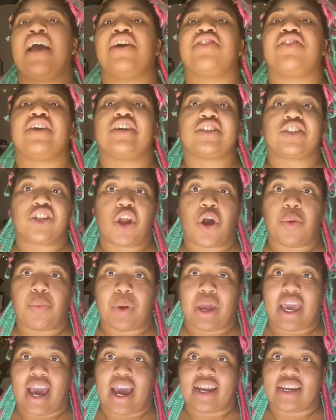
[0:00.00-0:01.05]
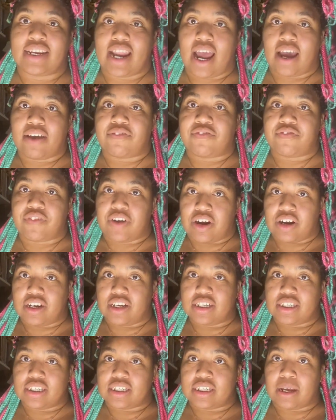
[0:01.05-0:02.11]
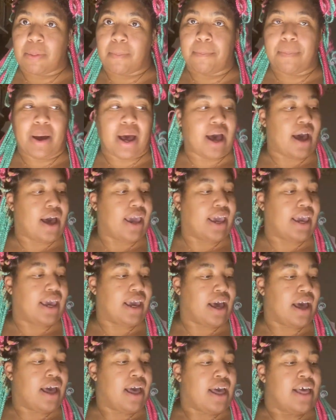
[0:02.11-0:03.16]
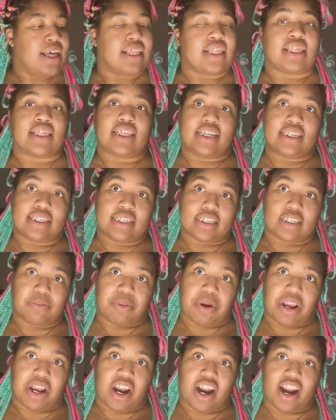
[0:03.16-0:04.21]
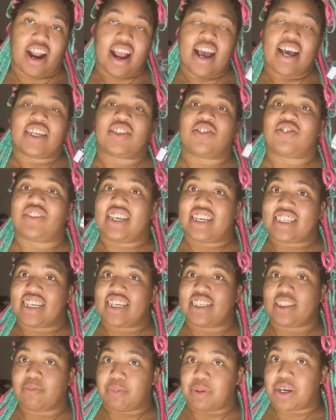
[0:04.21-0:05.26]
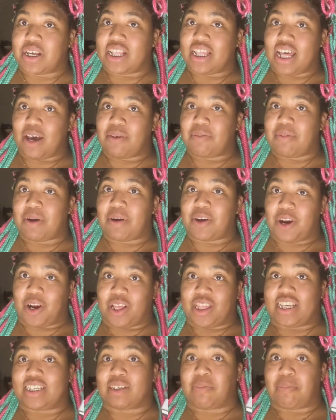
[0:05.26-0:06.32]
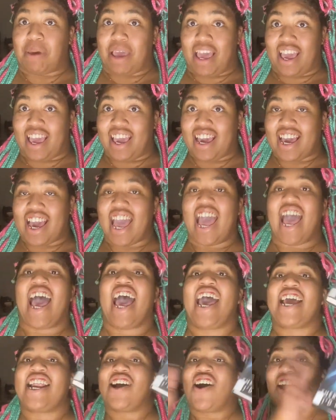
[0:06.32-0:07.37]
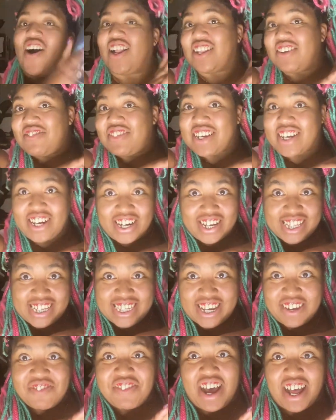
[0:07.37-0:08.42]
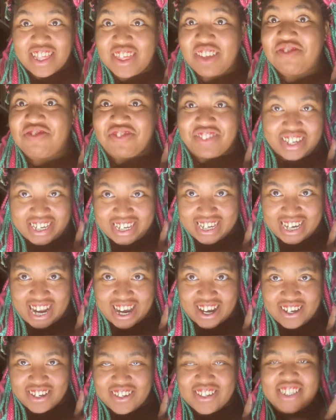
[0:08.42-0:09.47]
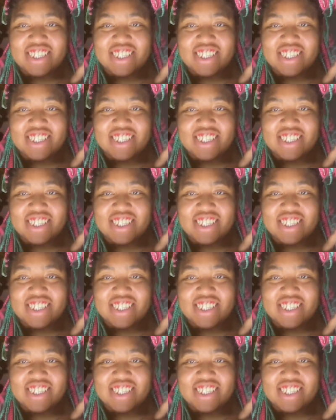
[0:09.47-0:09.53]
There's No Way I Die First by Lisa Springer. So this is the book club girlies pick, and all of the girlies have got the book now.